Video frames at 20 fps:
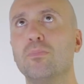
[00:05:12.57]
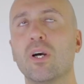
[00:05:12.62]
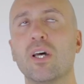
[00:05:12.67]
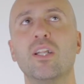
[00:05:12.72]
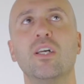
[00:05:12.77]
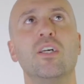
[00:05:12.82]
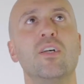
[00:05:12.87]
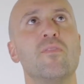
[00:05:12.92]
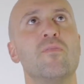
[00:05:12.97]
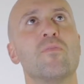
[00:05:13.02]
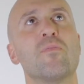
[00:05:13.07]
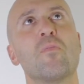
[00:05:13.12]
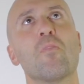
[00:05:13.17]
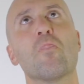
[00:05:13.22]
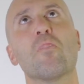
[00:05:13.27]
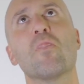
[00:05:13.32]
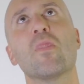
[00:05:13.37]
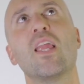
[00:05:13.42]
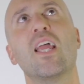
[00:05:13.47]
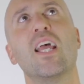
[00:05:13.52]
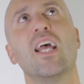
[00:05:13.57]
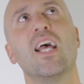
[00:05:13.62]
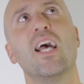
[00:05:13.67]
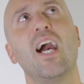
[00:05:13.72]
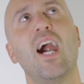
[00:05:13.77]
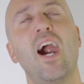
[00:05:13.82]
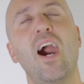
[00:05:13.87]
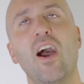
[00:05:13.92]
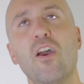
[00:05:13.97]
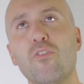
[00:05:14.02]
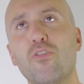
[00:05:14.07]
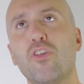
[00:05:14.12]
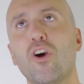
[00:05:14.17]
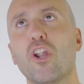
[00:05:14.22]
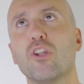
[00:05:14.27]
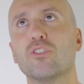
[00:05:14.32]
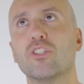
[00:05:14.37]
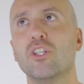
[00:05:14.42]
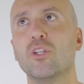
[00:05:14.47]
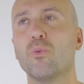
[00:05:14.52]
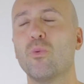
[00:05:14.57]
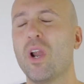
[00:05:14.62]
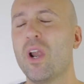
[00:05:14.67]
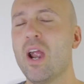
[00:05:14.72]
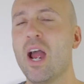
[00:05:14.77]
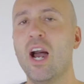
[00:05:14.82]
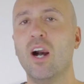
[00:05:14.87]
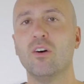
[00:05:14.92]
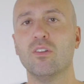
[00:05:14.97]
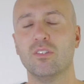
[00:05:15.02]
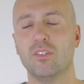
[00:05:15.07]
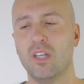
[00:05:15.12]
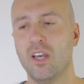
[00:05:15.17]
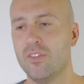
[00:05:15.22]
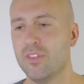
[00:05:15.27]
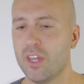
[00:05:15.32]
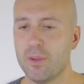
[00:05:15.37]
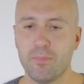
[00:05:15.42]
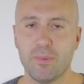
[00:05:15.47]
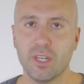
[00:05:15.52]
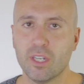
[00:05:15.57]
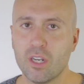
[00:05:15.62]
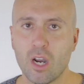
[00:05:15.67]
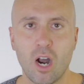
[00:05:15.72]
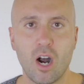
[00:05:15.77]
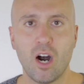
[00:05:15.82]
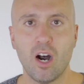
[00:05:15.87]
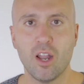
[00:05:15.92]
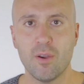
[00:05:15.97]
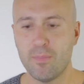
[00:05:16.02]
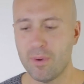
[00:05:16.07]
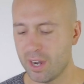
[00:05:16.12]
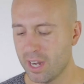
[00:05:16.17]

But I thought it's going to wear out and then be gone,